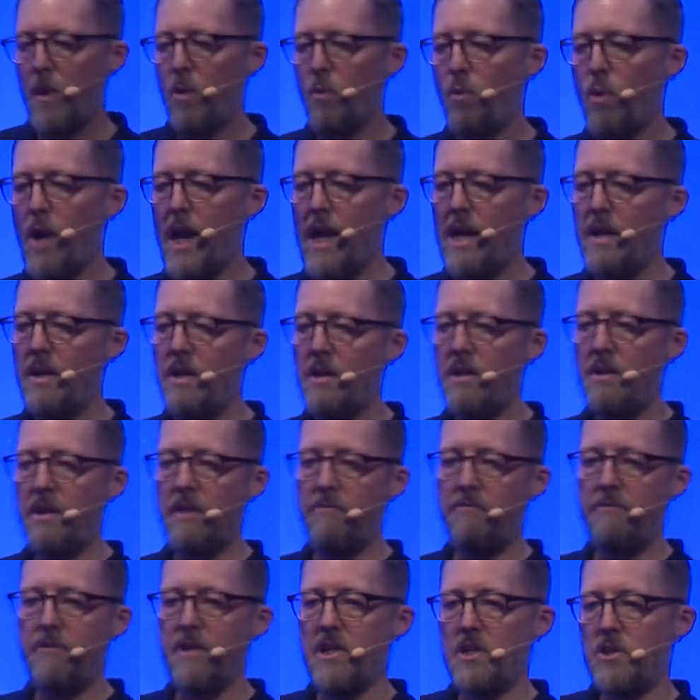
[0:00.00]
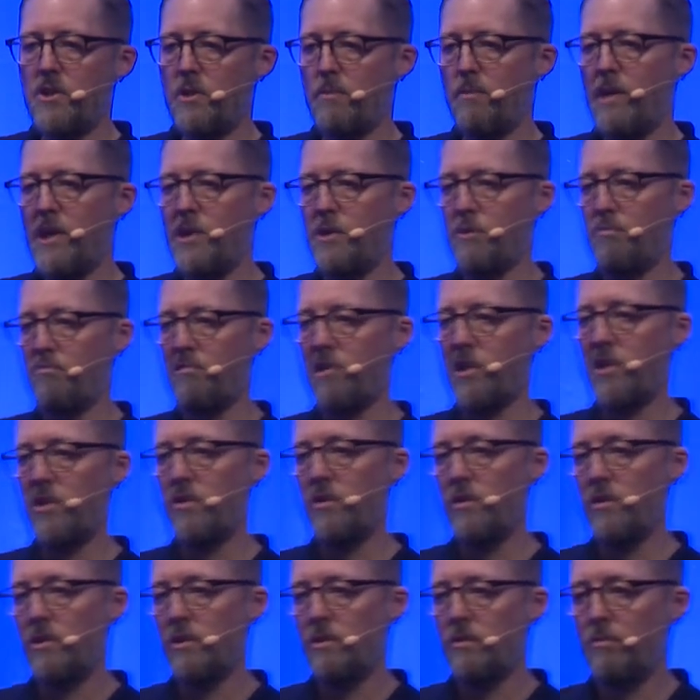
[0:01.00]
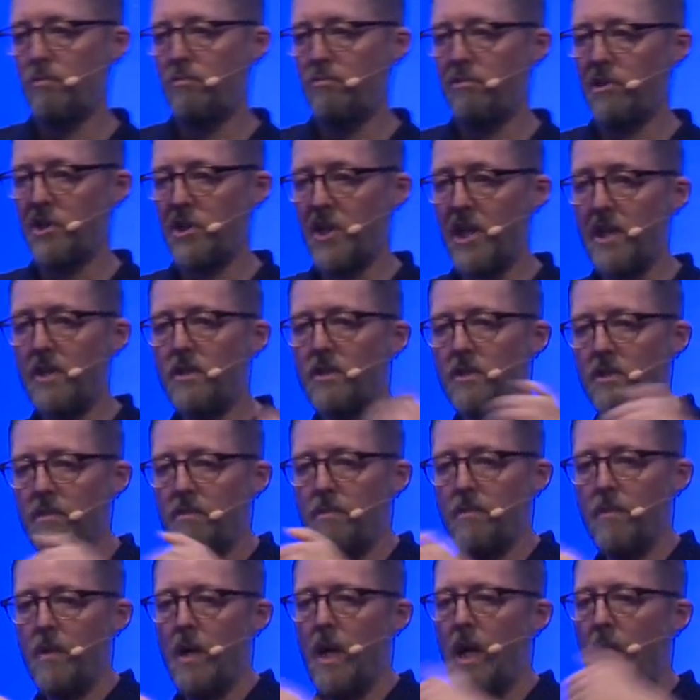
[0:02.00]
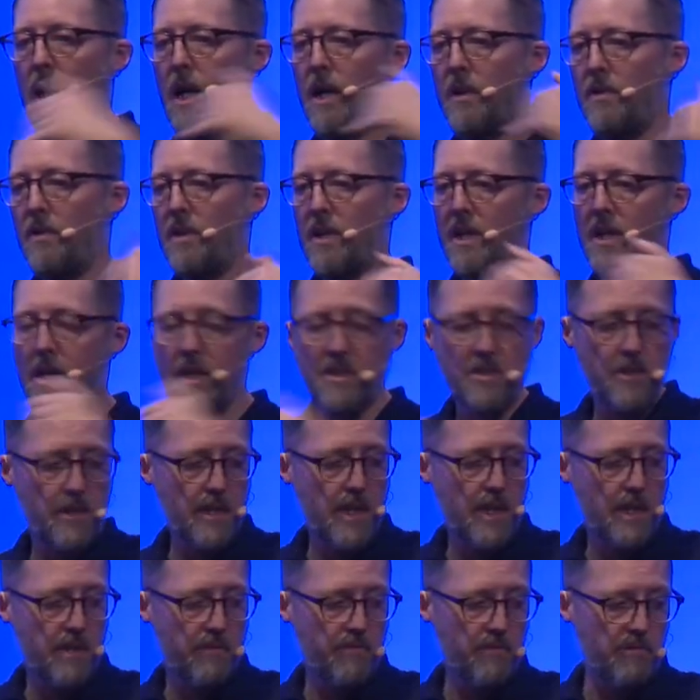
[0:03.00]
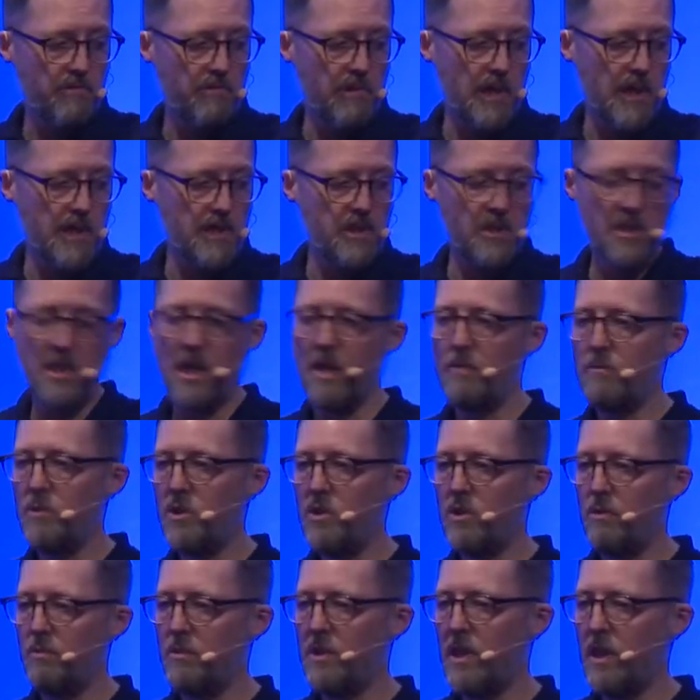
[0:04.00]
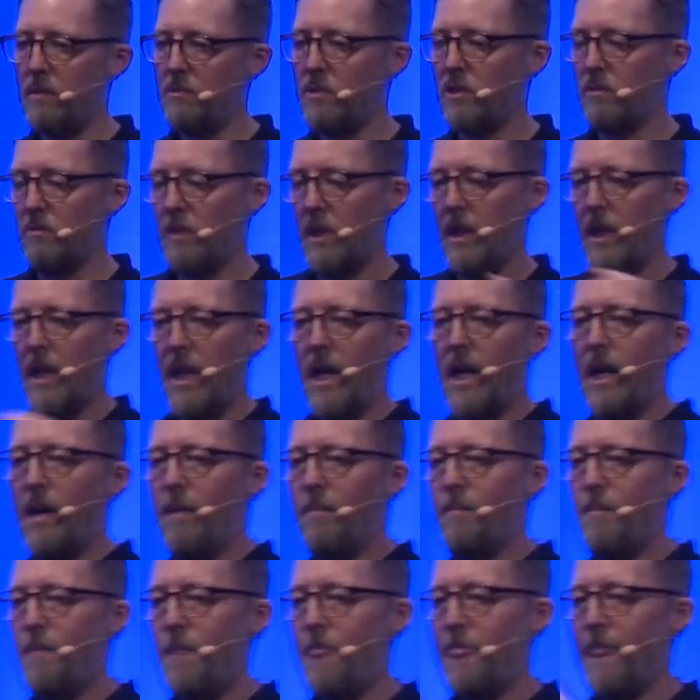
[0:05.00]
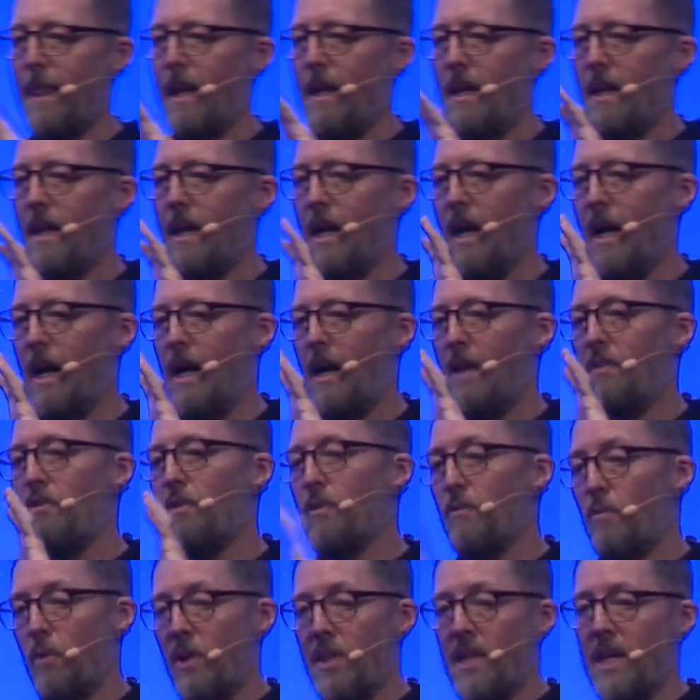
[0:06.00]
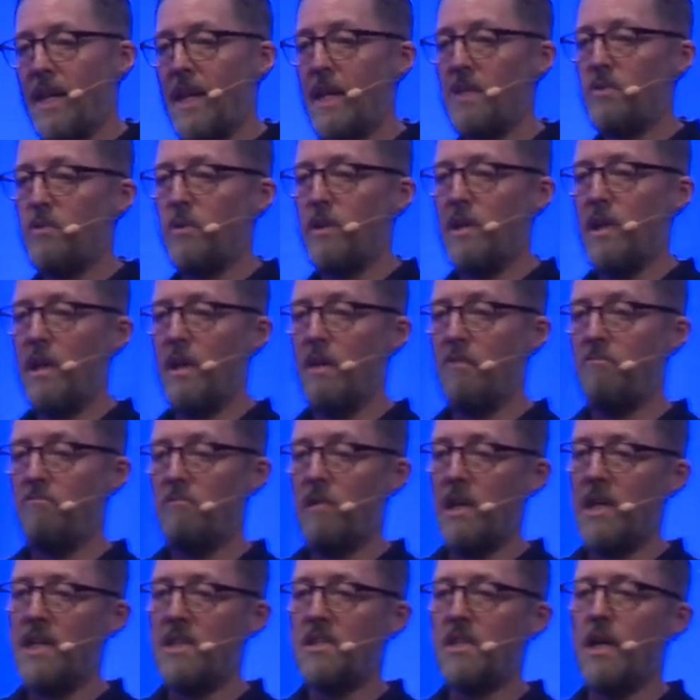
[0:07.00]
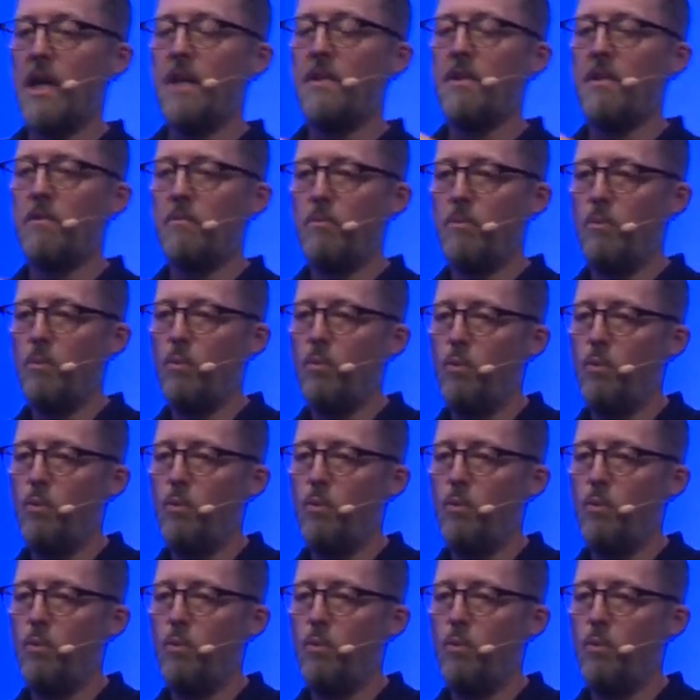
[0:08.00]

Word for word: when they've finished a major product, project and they get to the end of a release. Time's up, time's up. Um, the, when they get to an, a release and they're